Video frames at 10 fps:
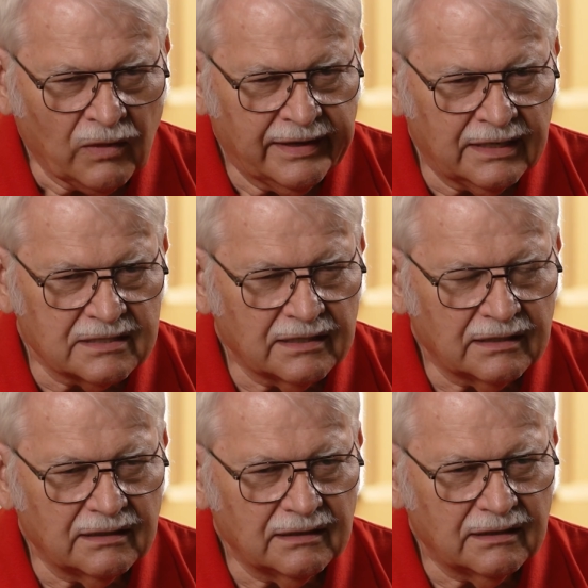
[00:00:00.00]
And he
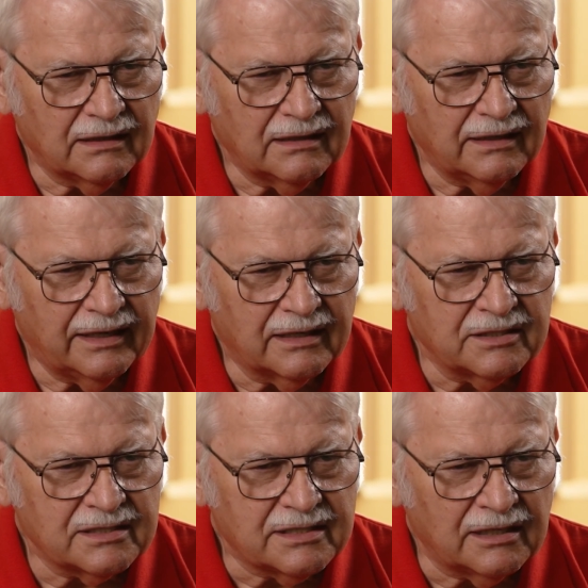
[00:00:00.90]
said he could
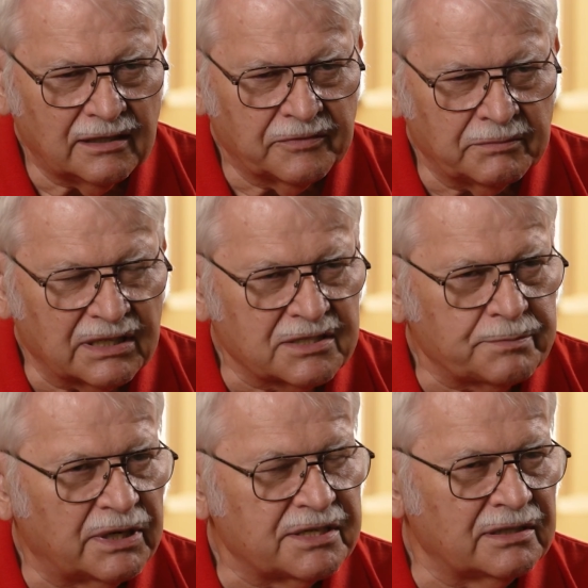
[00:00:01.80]
just tell from the
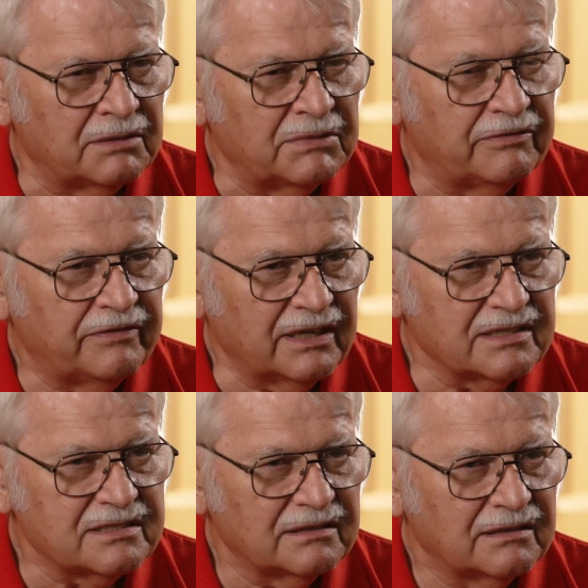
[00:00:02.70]
expression on my
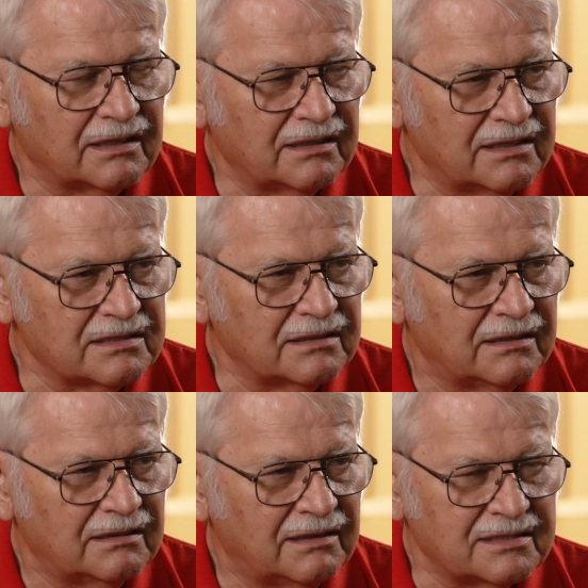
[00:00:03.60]
face that he said,
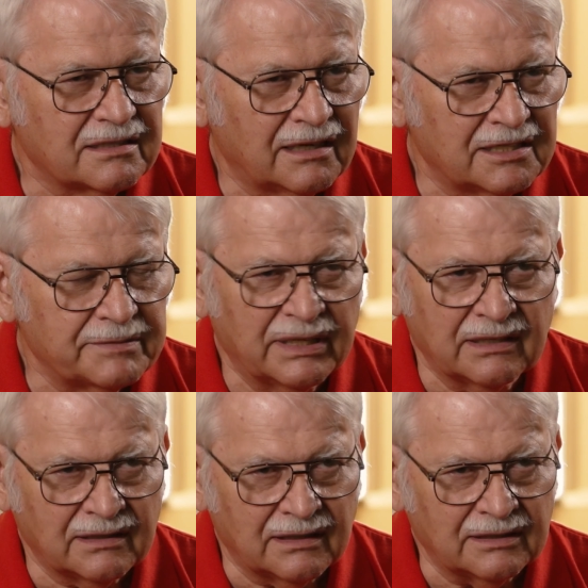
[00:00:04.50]
this guy's been
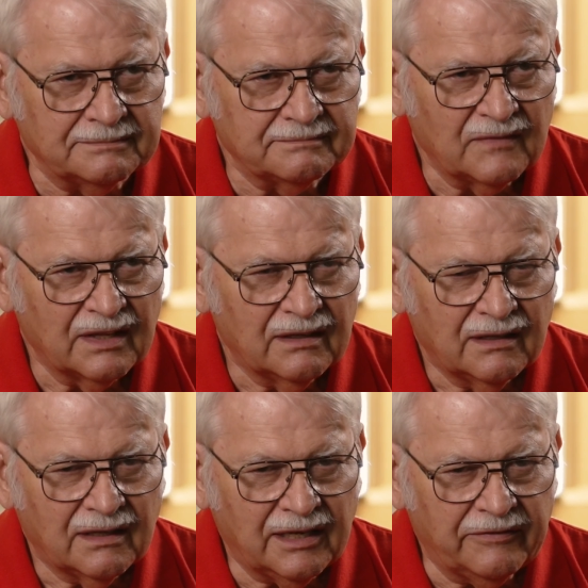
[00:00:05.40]
a on.
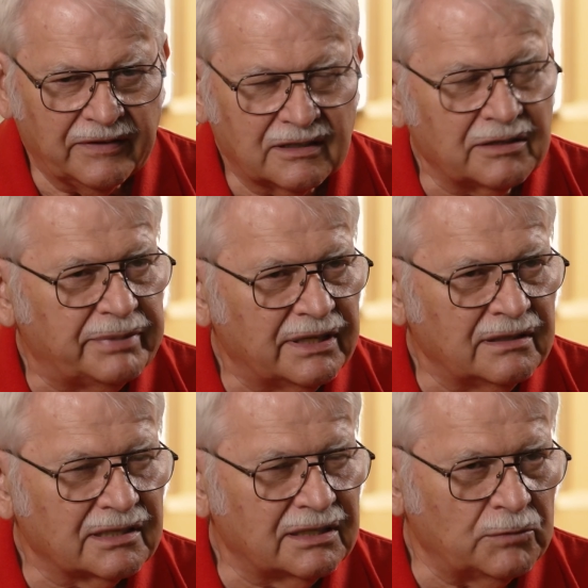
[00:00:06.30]
He felt
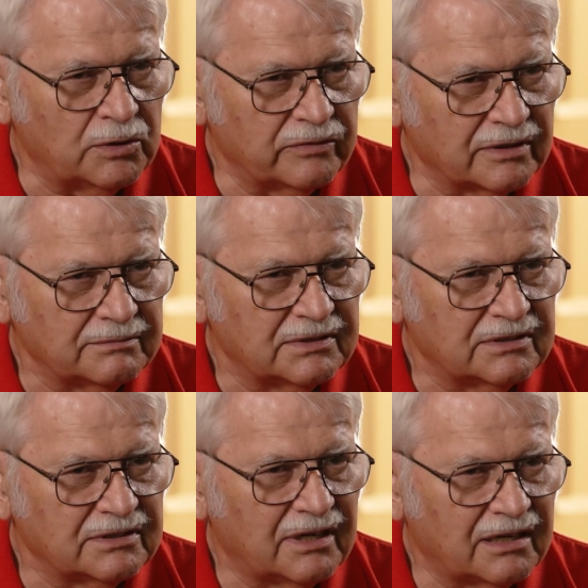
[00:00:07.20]
compelled to come over
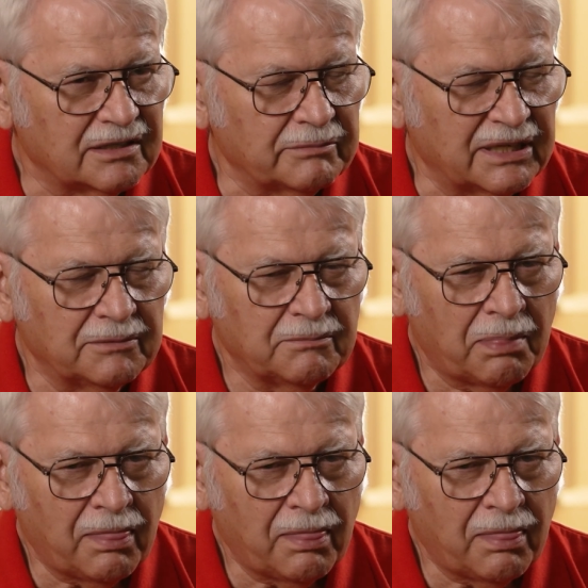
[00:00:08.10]
to talk to me.